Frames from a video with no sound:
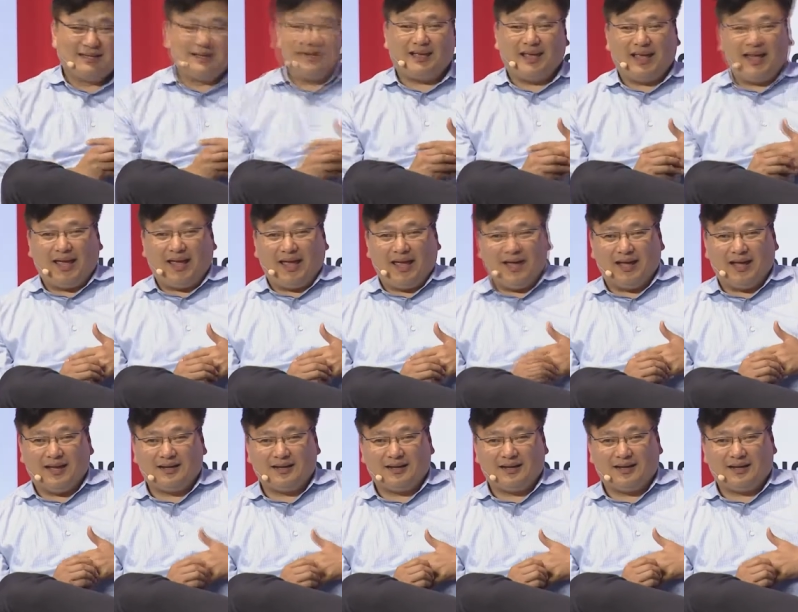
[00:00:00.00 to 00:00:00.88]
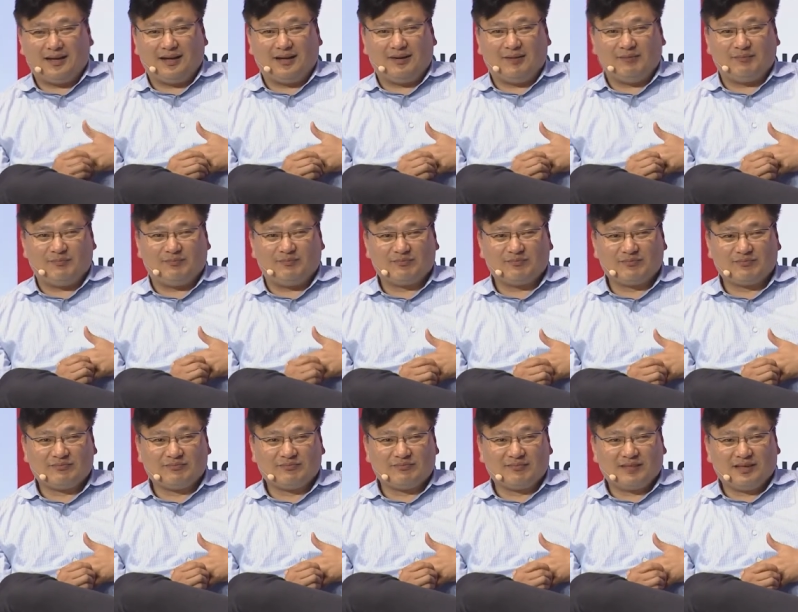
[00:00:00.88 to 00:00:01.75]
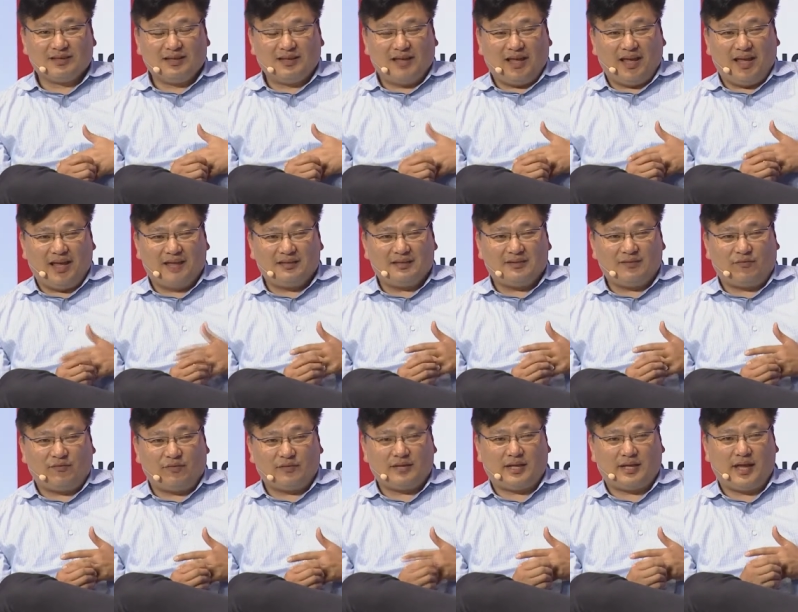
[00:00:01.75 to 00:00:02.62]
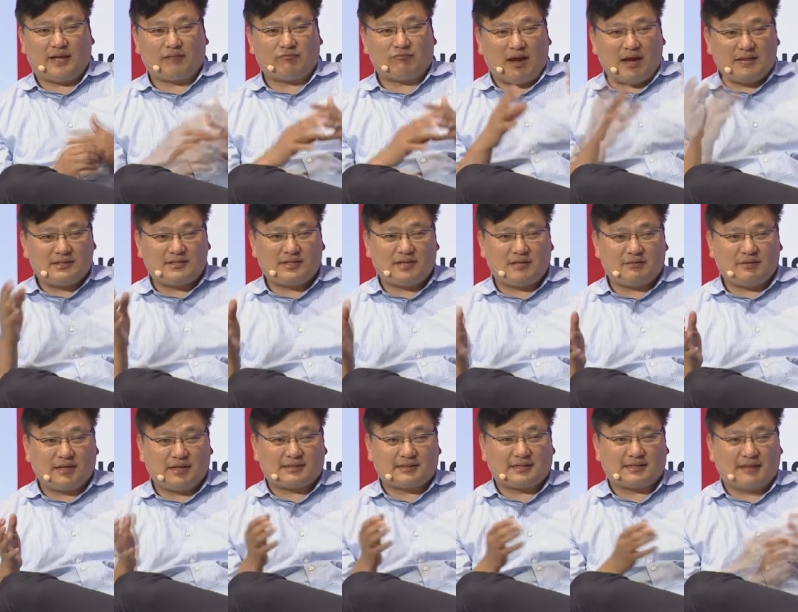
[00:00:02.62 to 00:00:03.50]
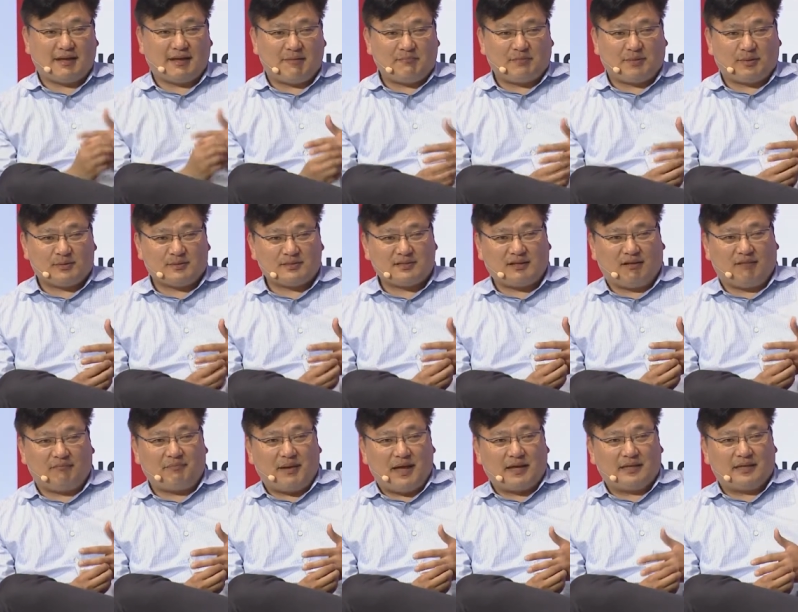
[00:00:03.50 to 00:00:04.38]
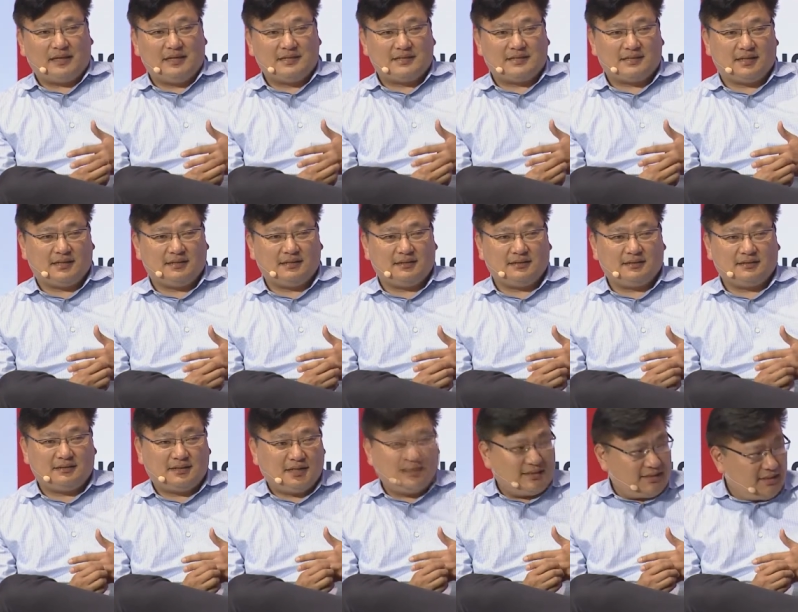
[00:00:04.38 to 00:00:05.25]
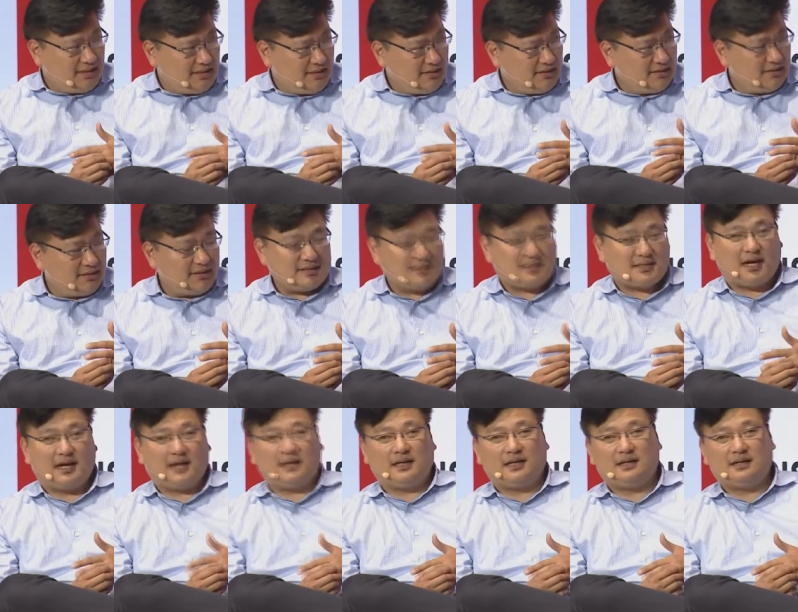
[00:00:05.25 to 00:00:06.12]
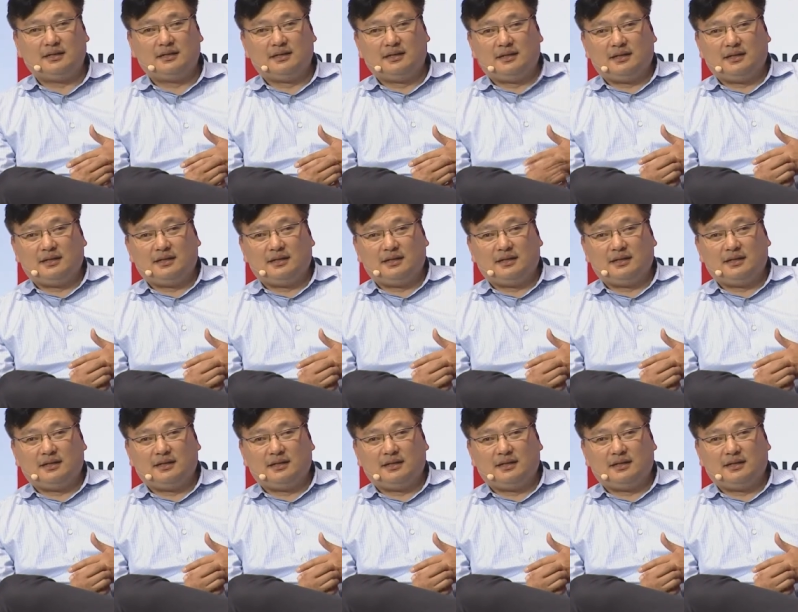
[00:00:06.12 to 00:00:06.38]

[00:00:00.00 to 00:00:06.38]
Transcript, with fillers: Yeah. And, um, and take ride sharing as example. SoftBank is in Didi in China.